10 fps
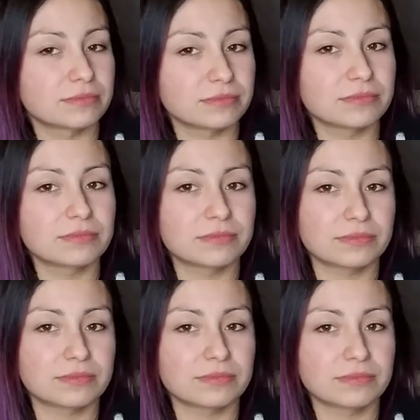
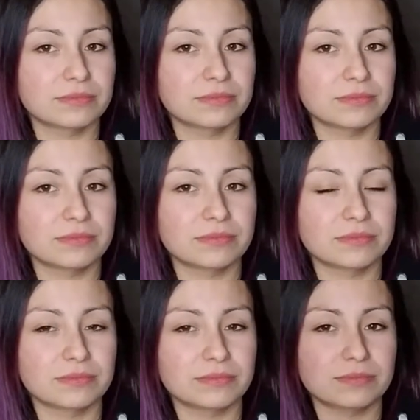
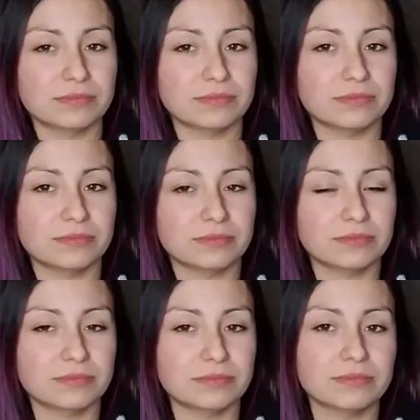
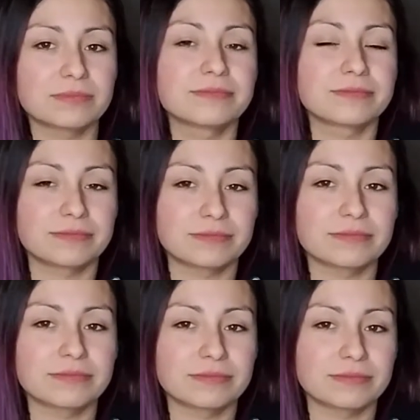
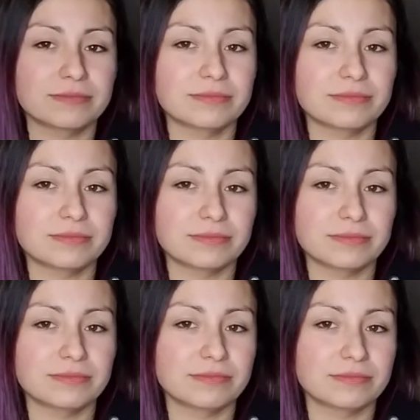(silent)